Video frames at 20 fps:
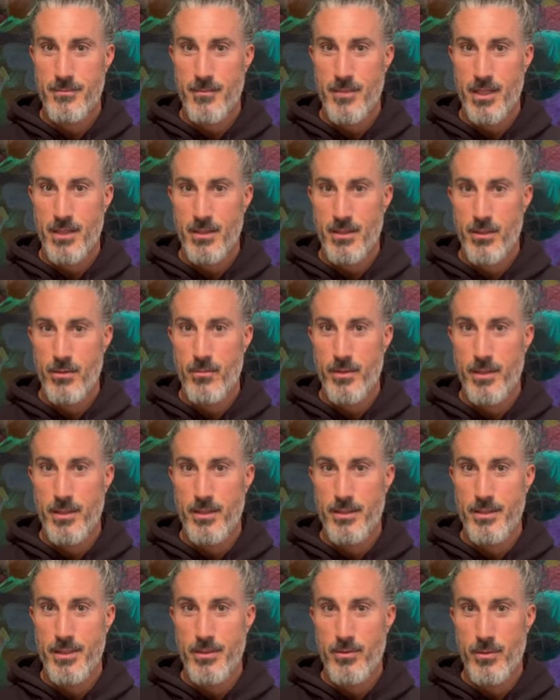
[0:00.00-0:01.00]
you know, really
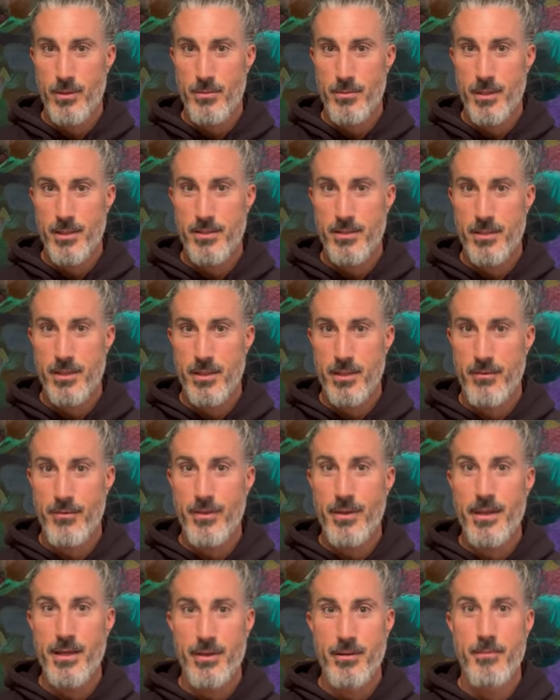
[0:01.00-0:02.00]
deal with myself,
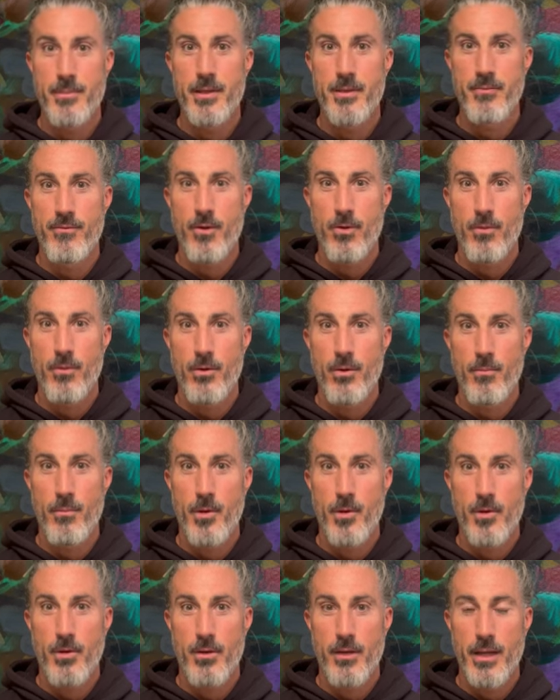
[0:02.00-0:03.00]
get a bit
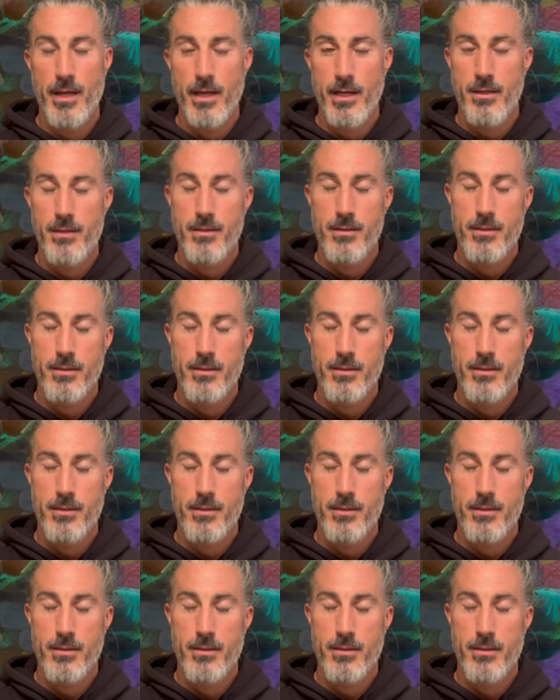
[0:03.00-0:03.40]
vulnerable, not